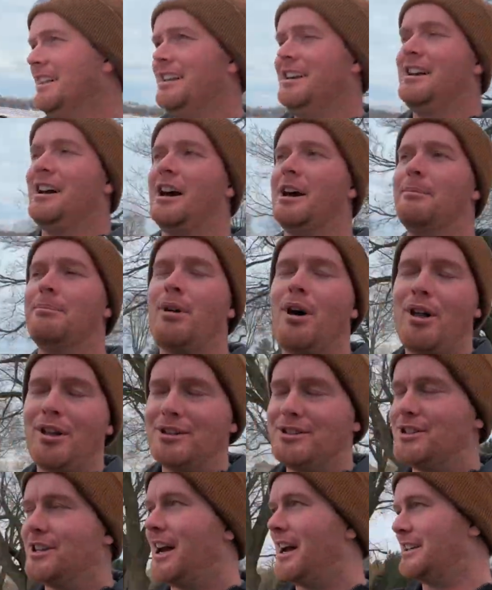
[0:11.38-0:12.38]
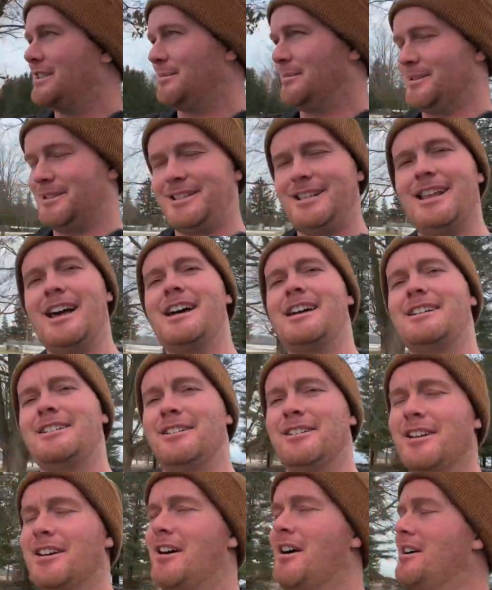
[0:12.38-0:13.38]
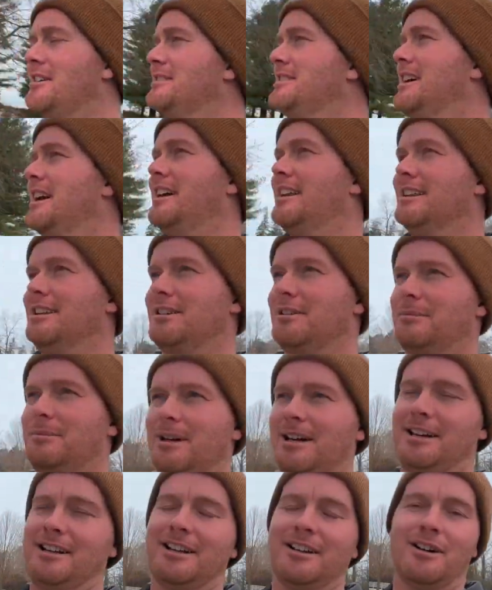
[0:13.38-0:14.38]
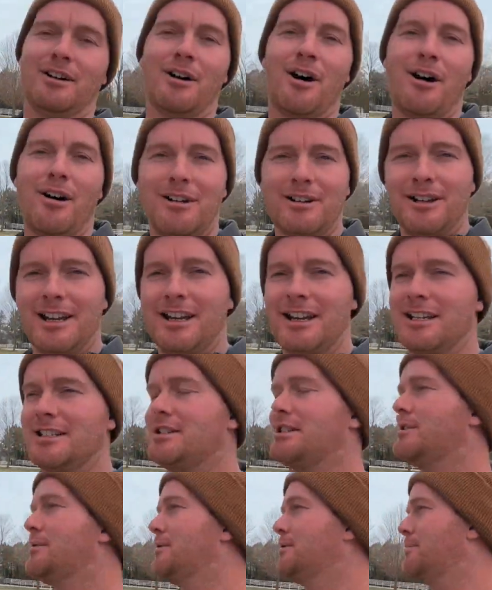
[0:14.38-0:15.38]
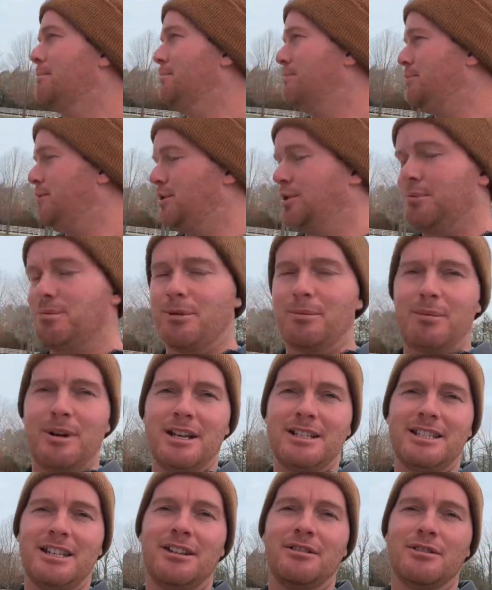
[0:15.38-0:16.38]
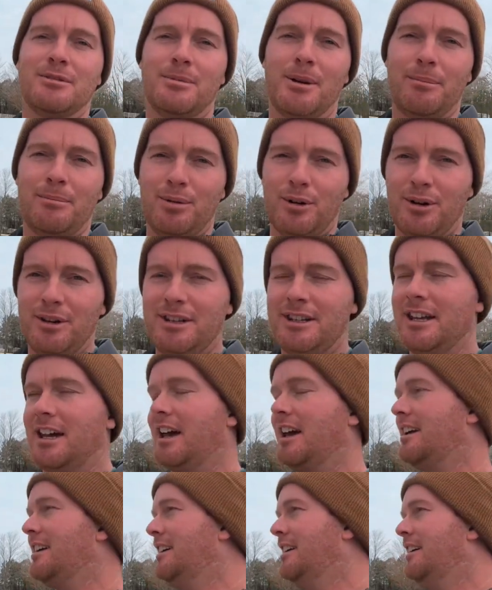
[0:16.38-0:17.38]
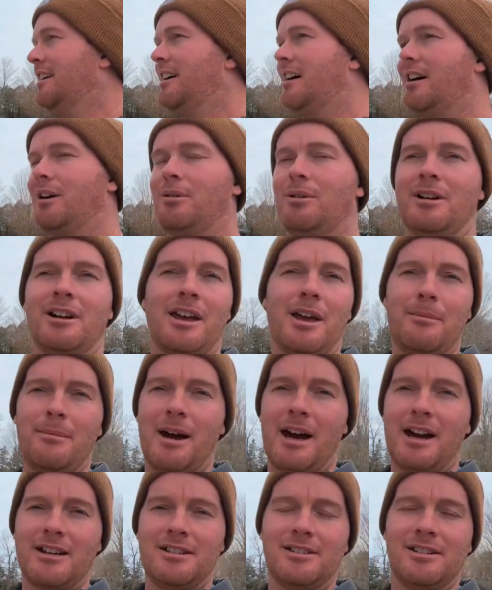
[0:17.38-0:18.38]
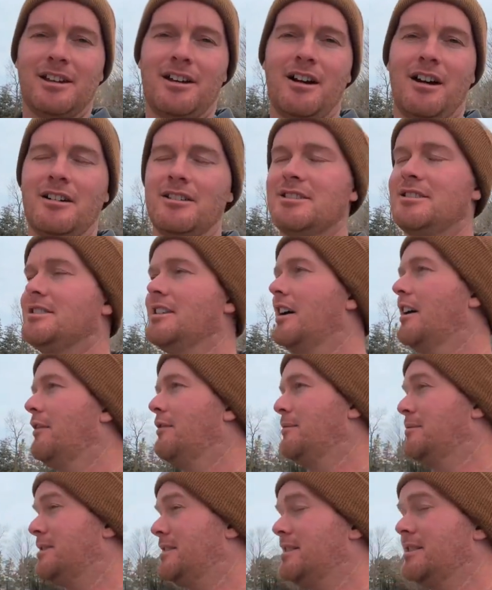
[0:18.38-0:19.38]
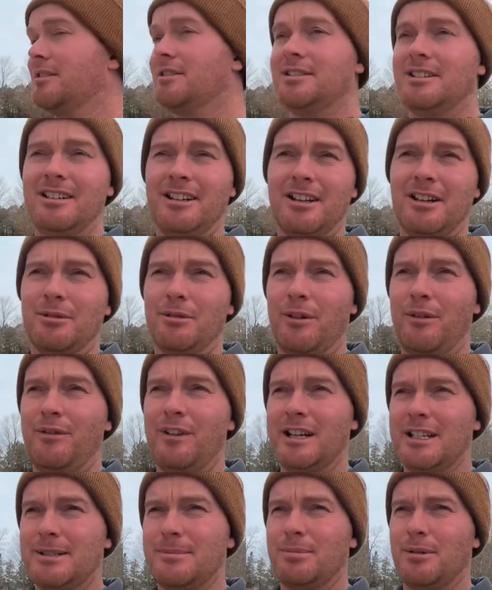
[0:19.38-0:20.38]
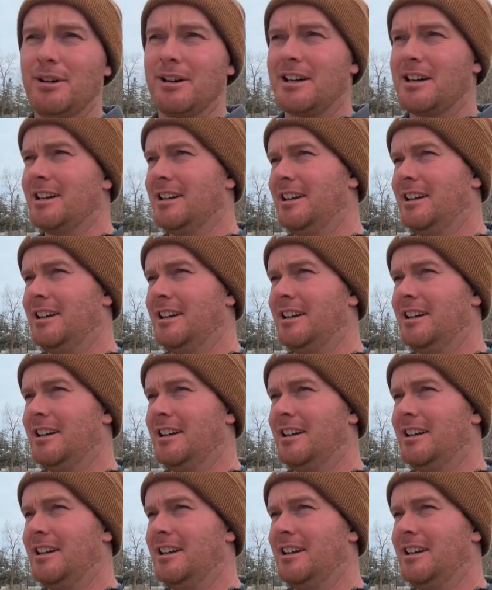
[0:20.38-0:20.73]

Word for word: I apologize. I've been slacking on the content a little bit. You know, holidays, super busy. It was my birthday. I want to get back into the car stuff. Still dealing with Facebook